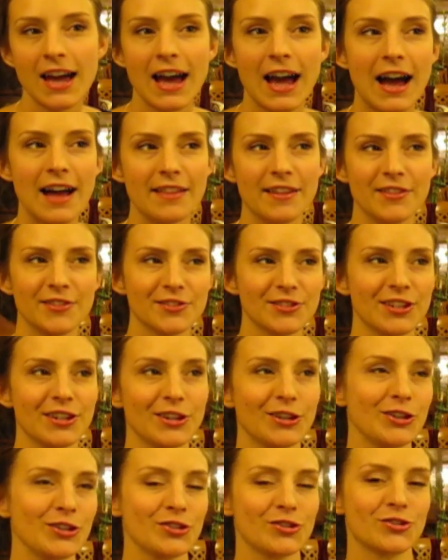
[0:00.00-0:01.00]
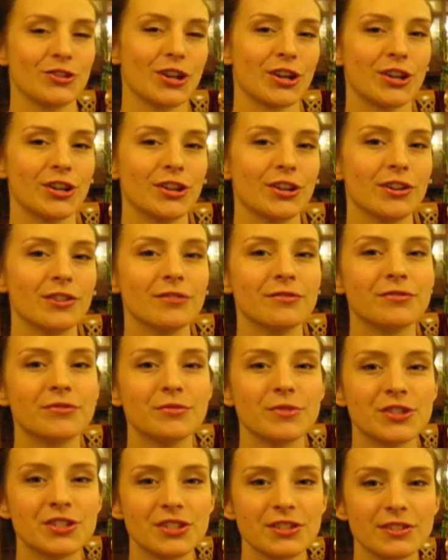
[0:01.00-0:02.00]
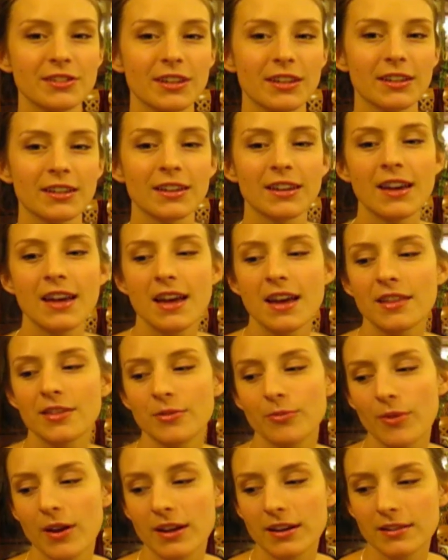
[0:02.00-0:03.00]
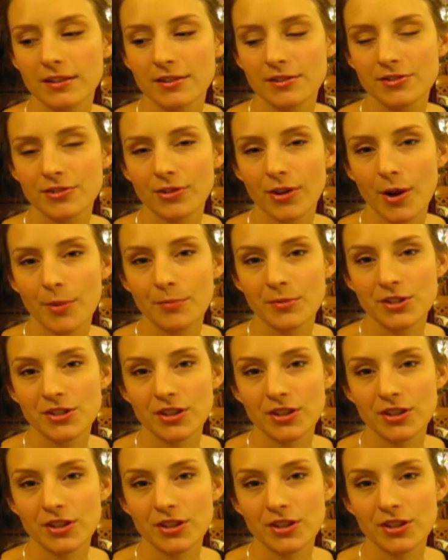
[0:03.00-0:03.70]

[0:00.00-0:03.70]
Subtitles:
and then there's like an executive, which is like the regular scrub